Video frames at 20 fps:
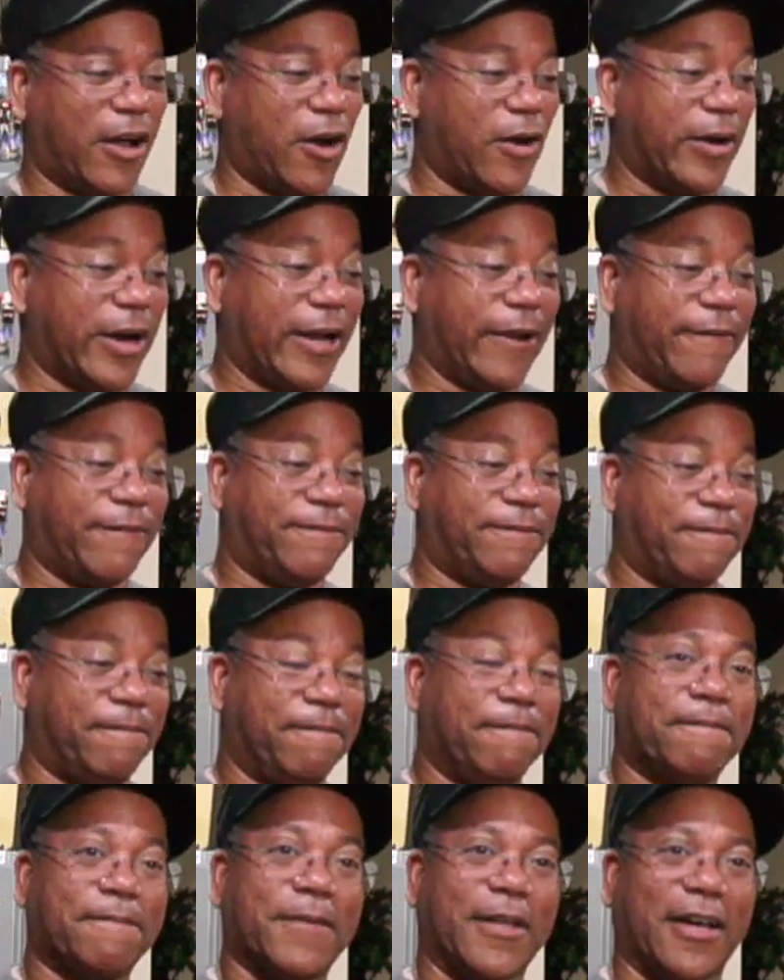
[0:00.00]
All oh, right.
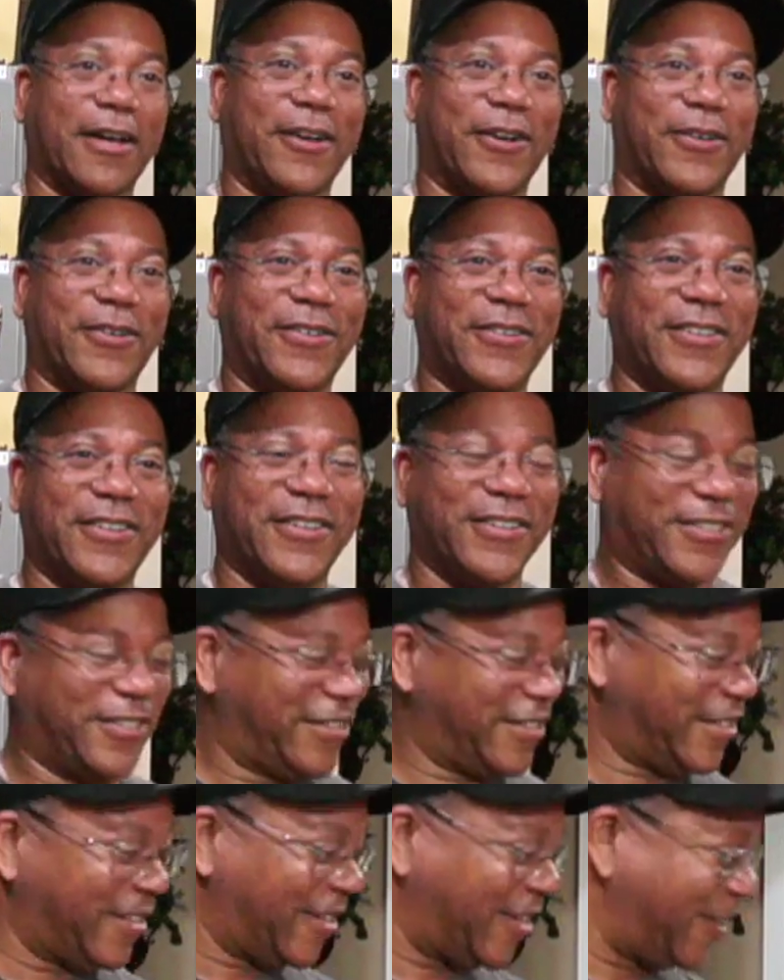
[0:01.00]
Wait, wait, wait, Uh-oh. wait, wait.
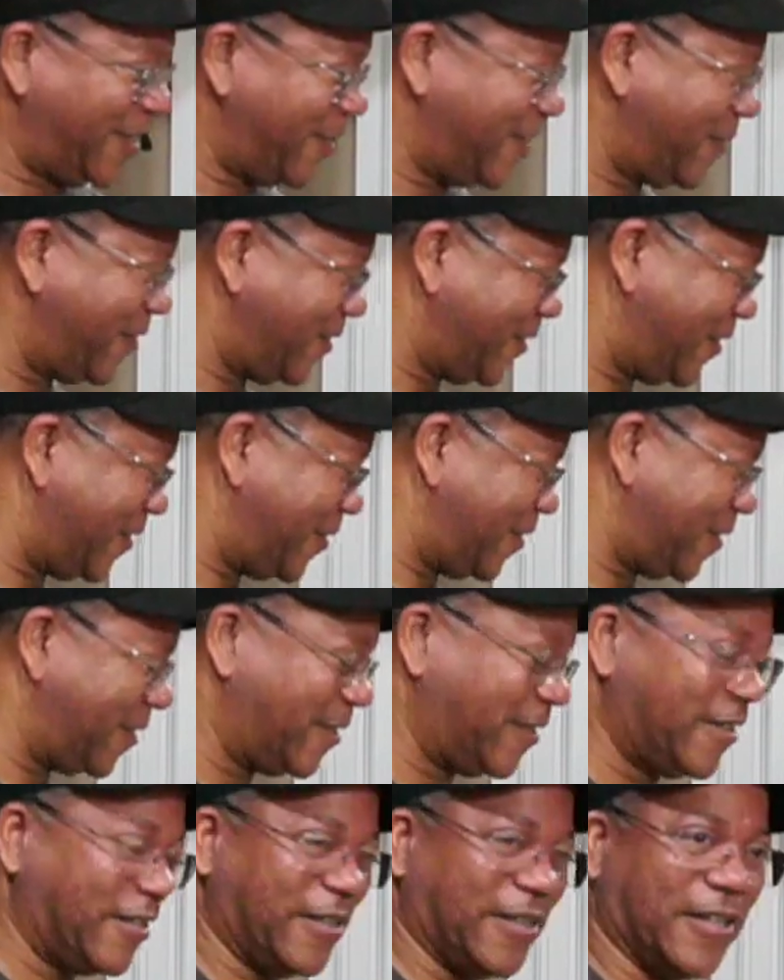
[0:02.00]
Uh-oh. Bobby
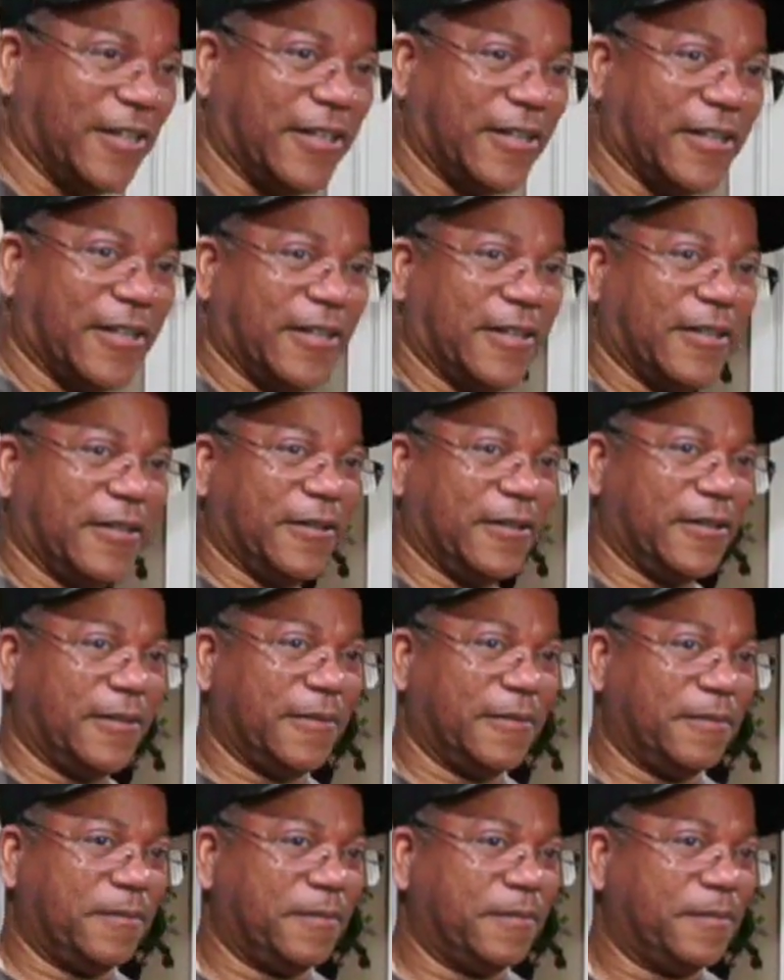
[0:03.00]
Williamson, are you
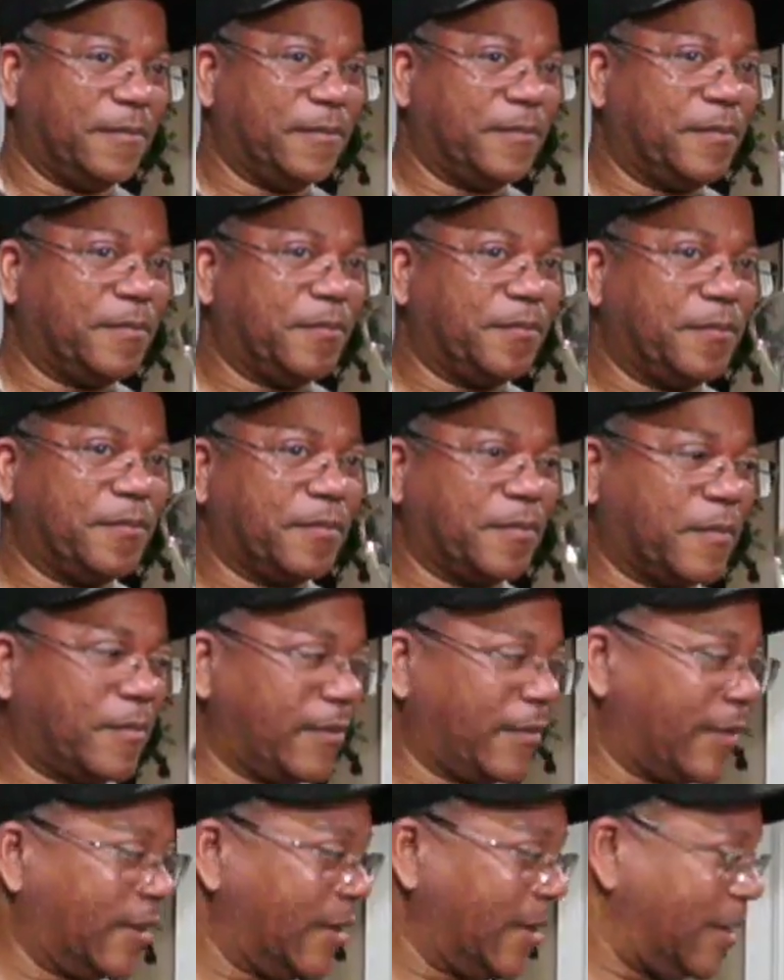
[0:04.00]
doing Thanksgiving this
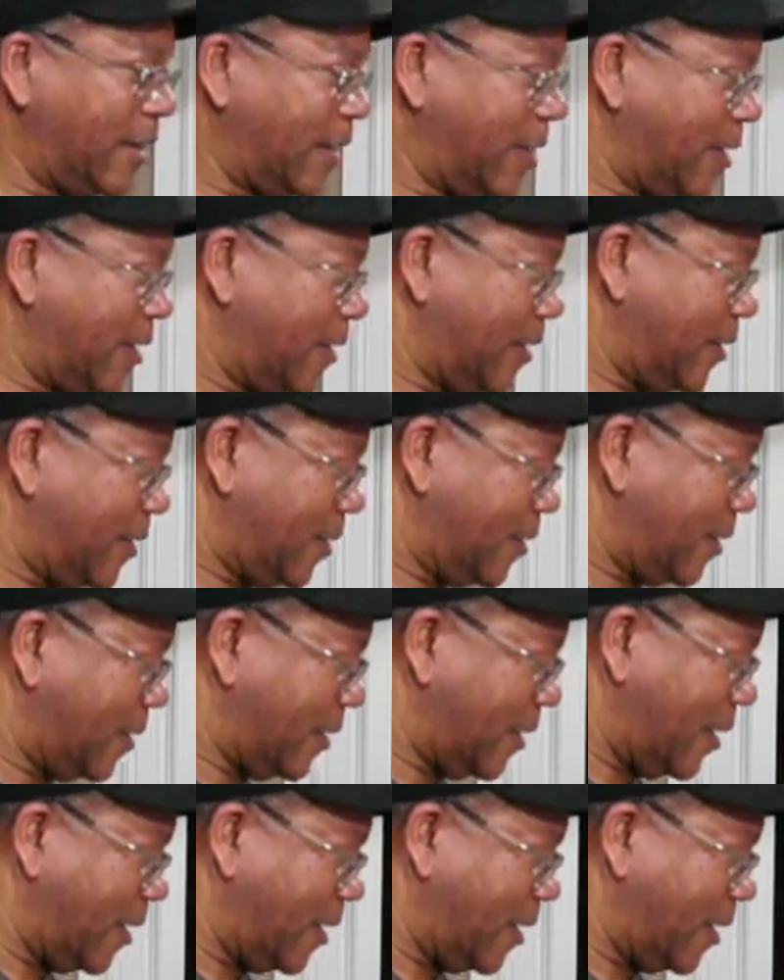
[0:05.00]
year? I enjoy that.